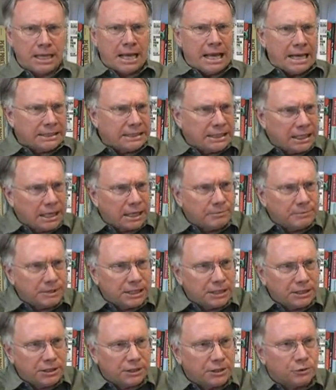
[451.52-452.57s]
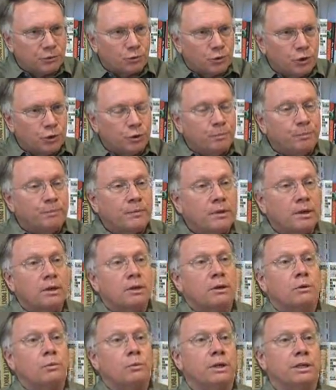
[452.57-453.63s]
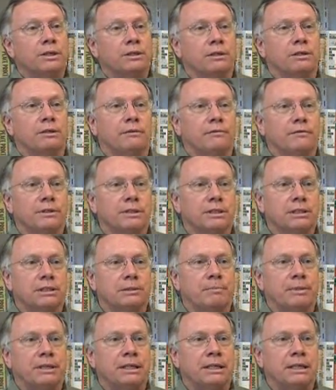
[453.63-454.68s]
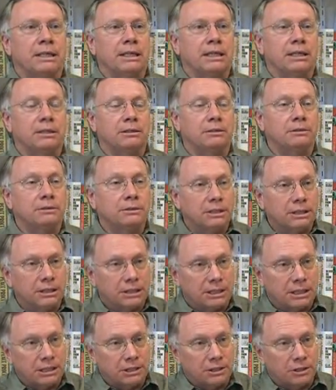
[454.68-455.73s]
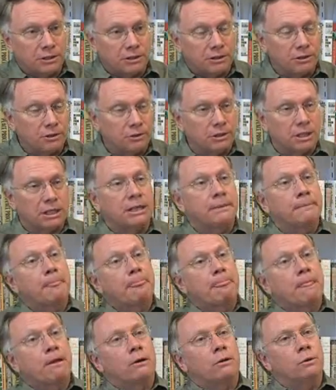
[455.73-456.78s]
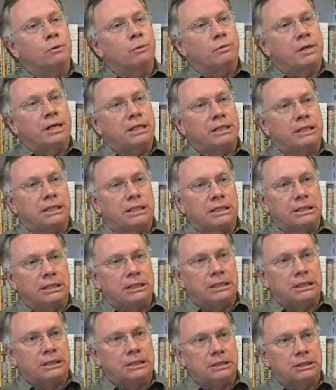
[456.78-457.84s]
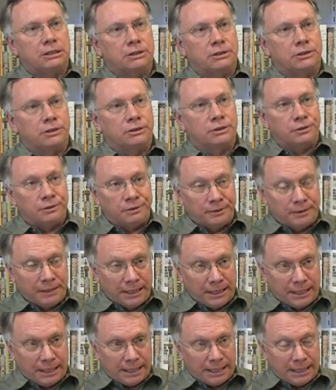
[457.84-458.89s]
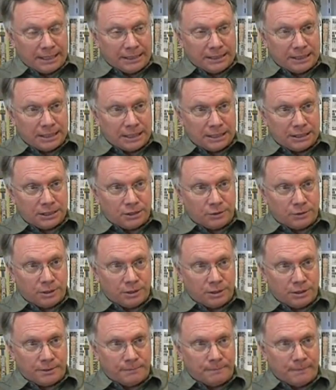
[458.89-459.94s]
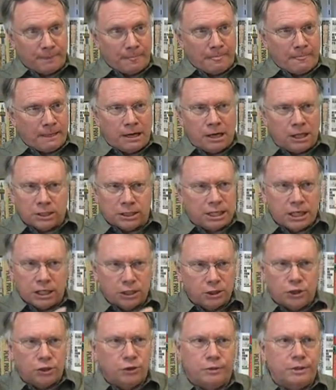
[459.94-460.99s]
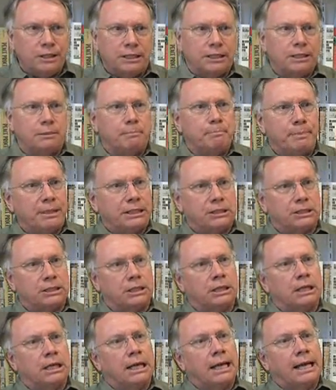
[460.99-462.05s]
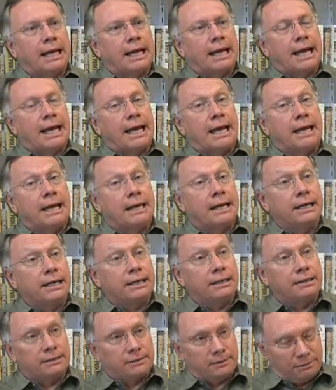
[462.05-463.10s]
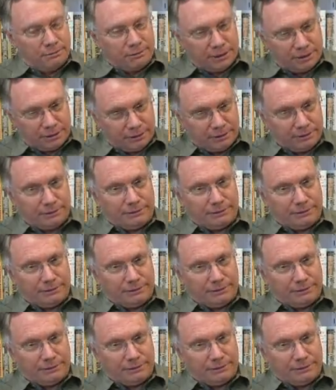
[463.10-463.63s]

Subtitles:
As she comes into the room where the conference is being held, she sees her daughter already sitting in the circle and says to her, "I'll kill you, you little bitch," to which